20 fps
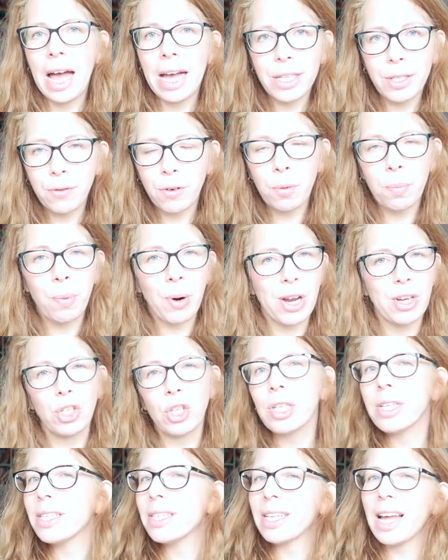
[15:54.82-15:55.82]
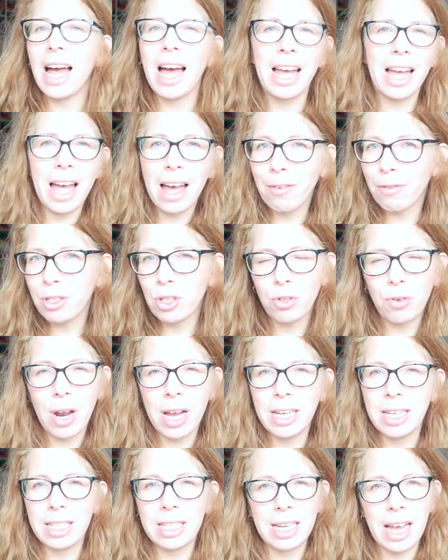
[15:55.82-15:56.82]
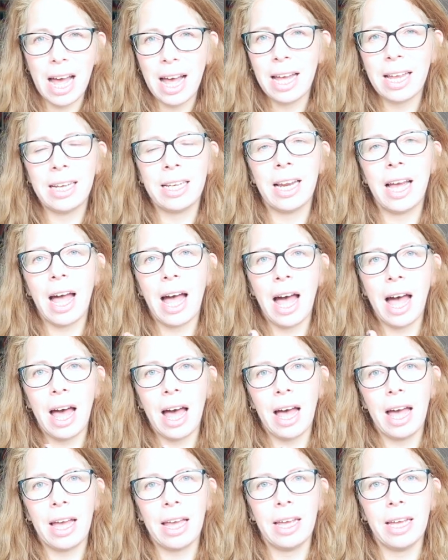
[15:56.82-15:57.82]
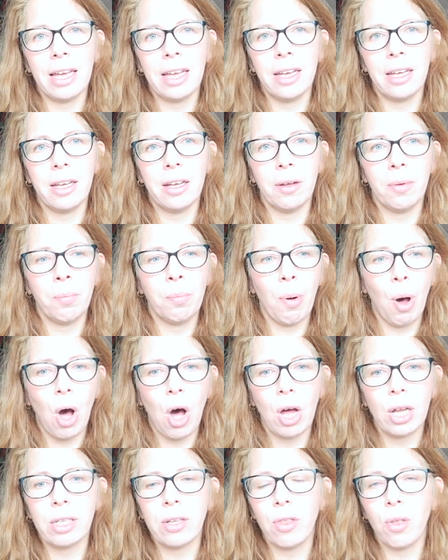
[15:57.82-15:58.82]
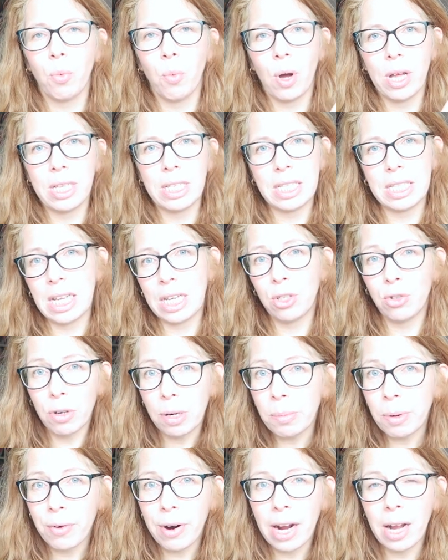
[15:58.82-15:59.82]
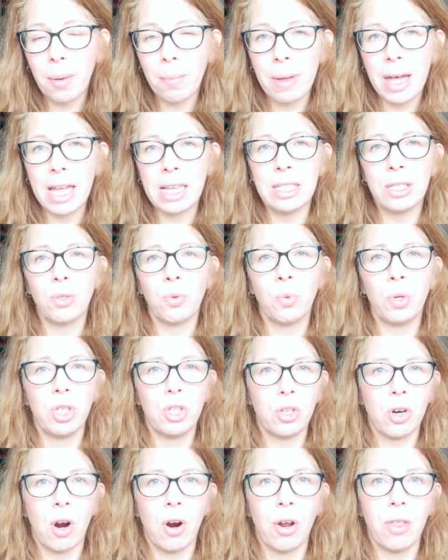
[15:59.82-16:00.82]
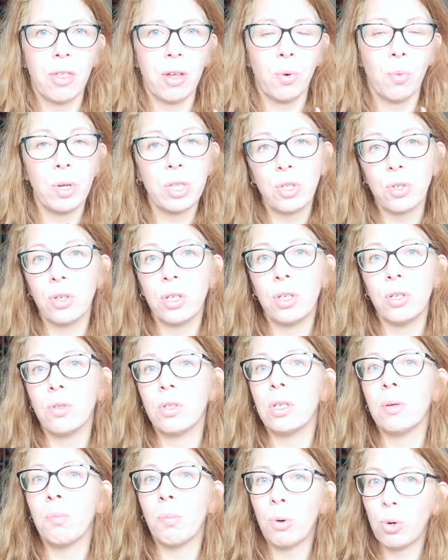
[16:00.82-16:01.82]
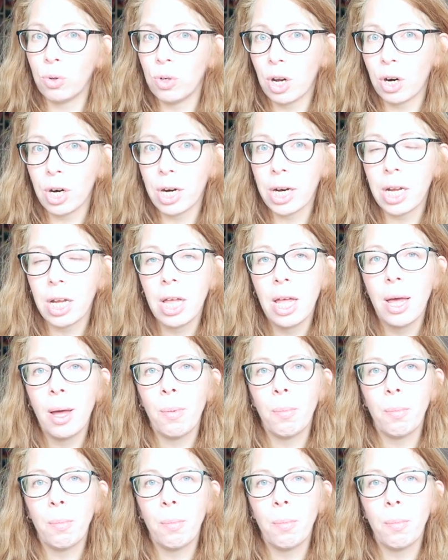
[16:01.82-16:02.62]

As for brushes, I haven't tried a ton. I bought the ones that Dreama recommends, which are the Winsor and Newton Monarch